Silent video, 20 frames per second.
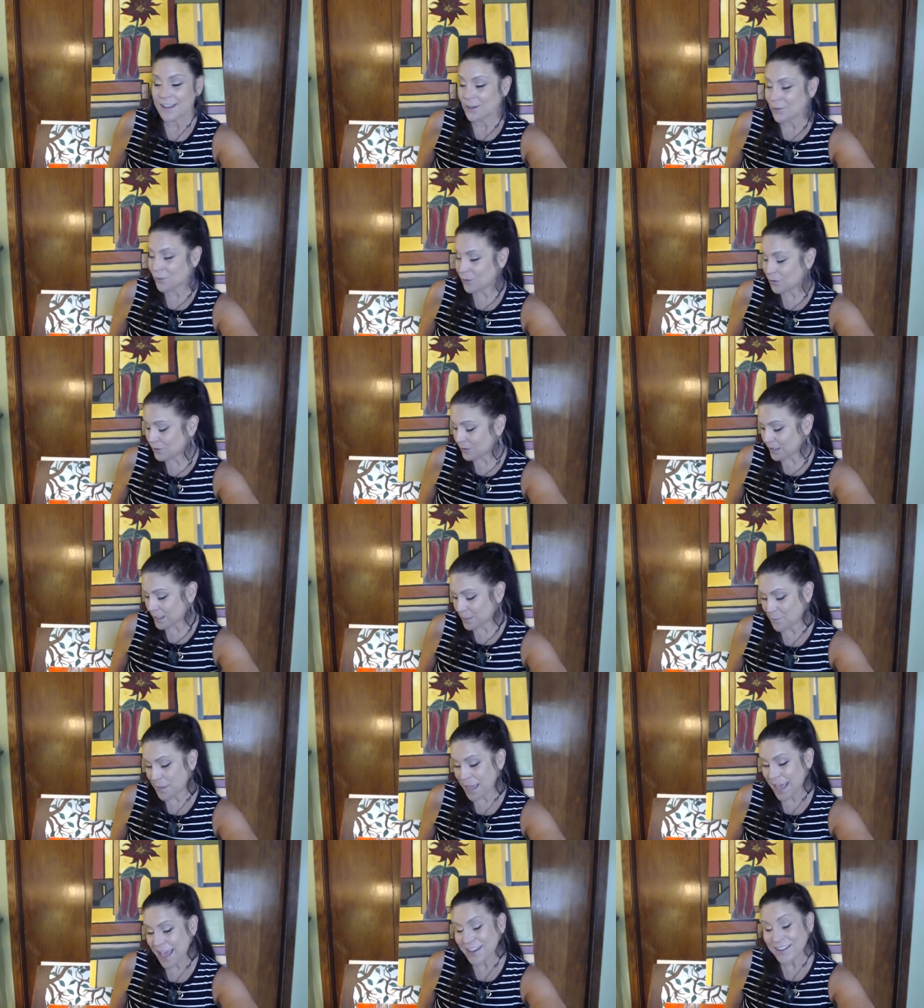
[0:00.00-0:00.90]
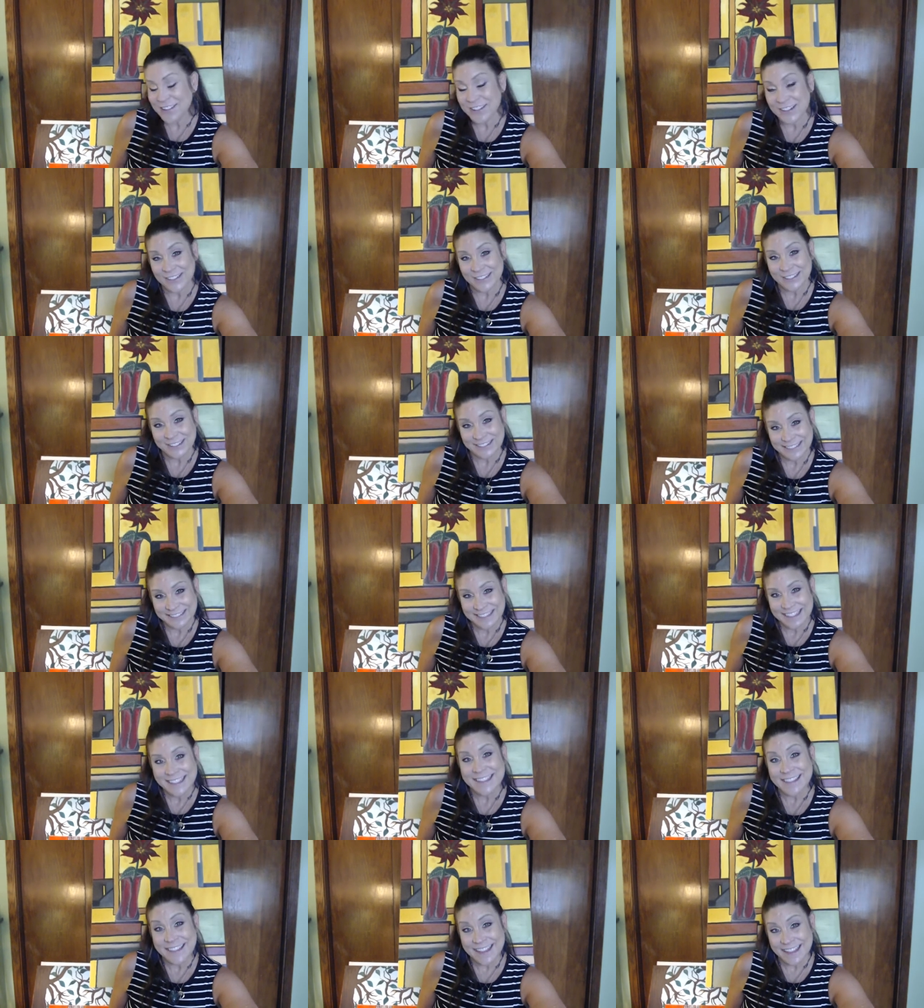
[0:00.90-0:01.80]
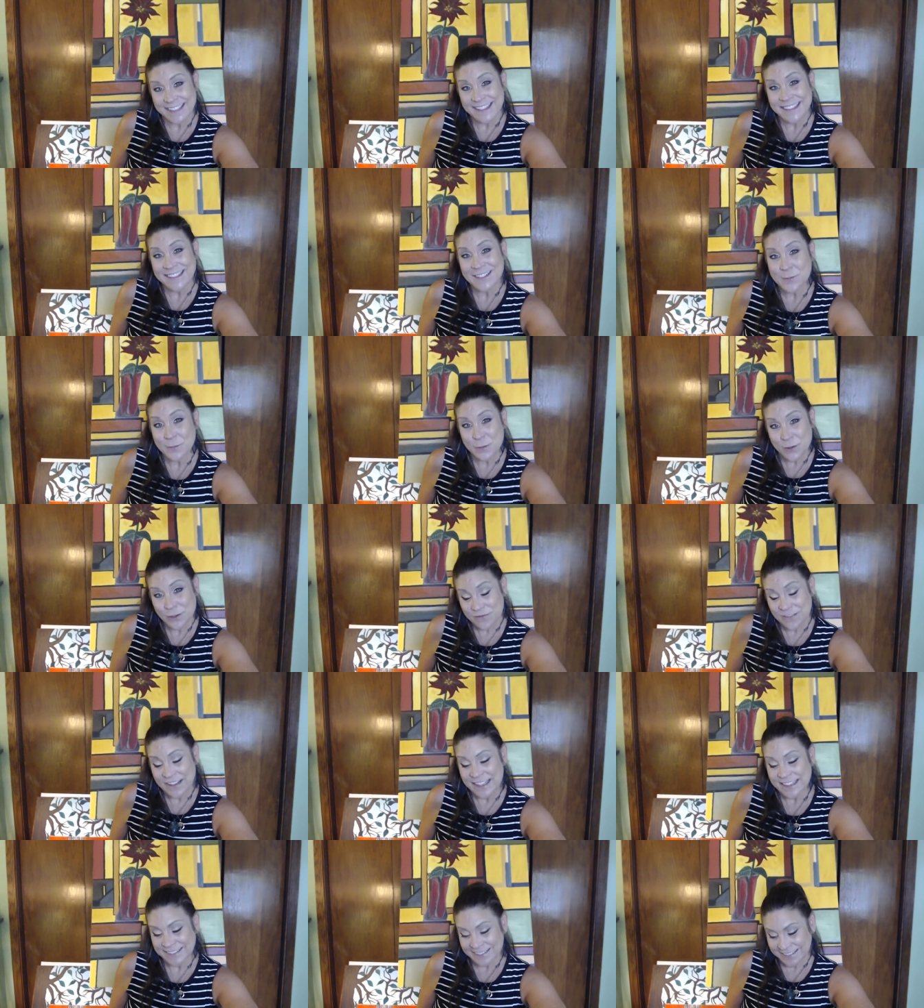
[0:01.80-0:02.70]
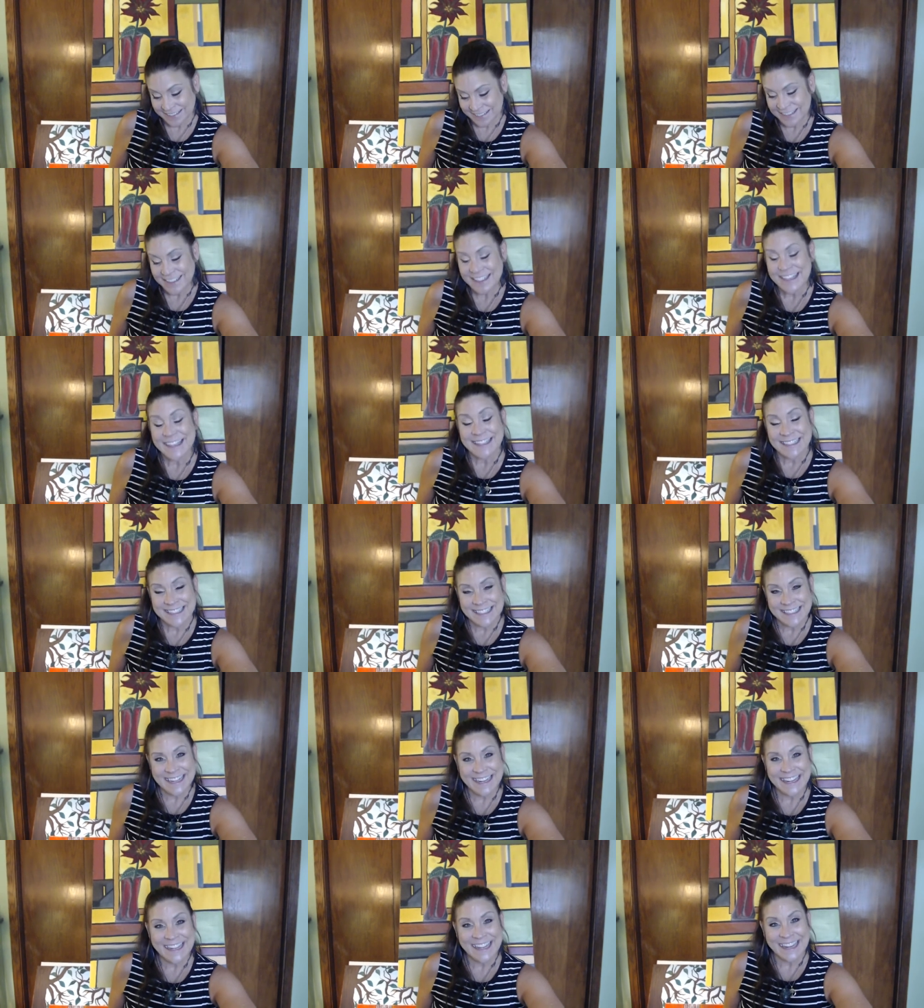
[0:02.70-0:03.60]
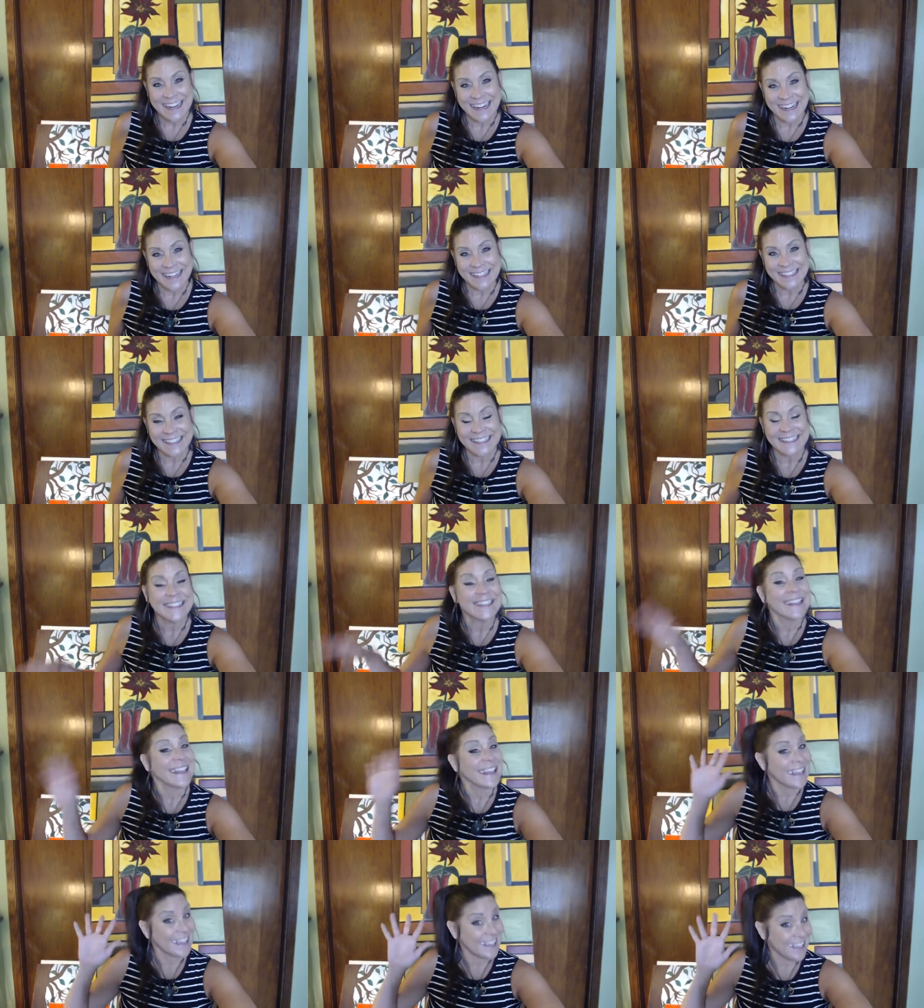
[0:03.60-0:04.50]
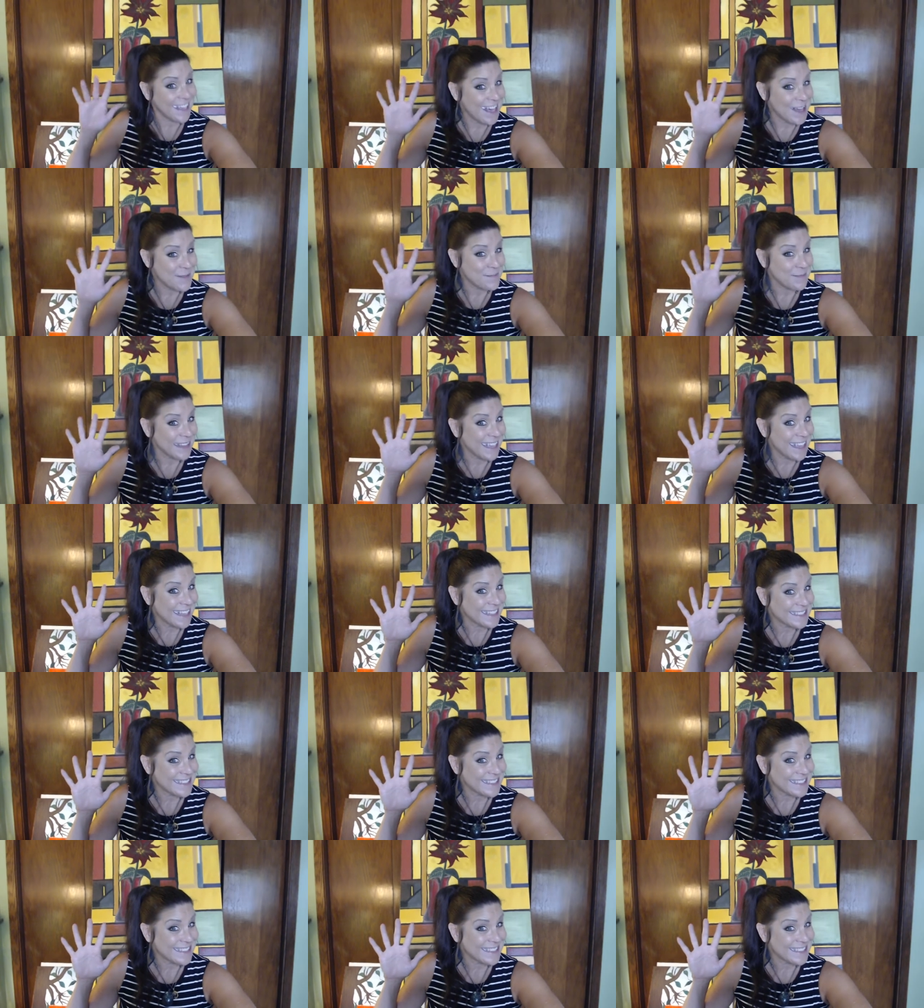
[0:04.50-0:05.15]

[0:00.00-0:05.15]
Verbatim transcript: Holy mackerel, things are moving. Take care and God bless.